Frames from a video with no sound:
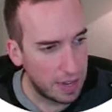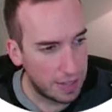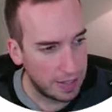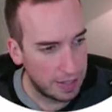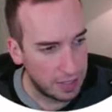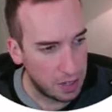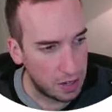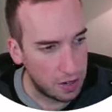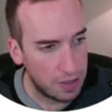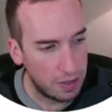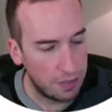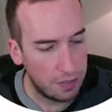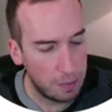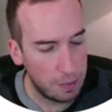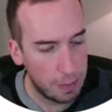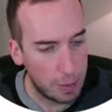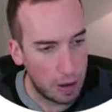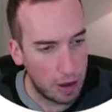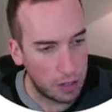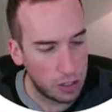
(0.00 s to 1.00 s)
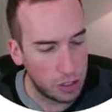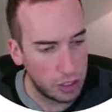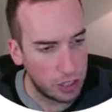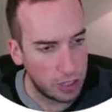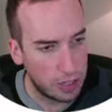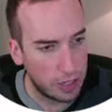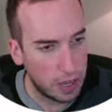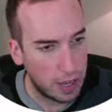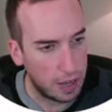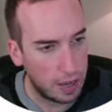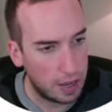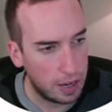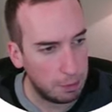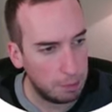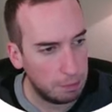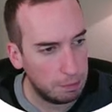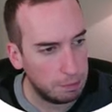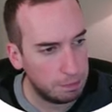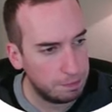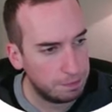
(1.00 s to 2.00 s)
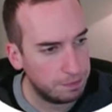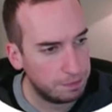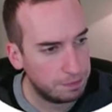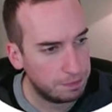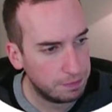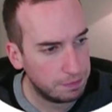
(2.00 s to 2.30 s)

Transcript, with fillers: Okay, these are the Fibonacci, um,